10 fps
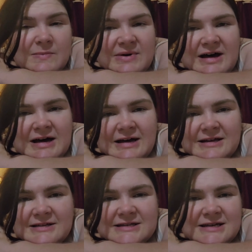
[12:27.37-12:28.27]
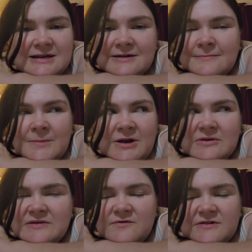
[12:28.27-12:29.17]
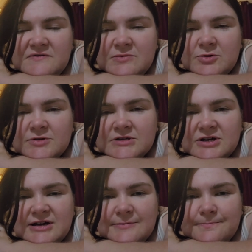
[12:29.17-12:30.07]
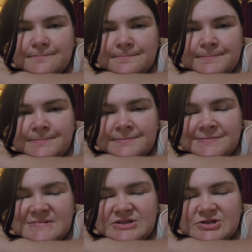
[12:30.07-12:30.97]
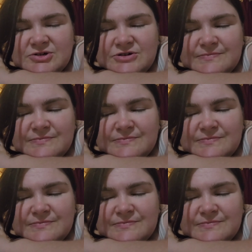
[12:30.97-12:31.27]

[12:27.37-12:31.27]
but I read in front of him all the time. So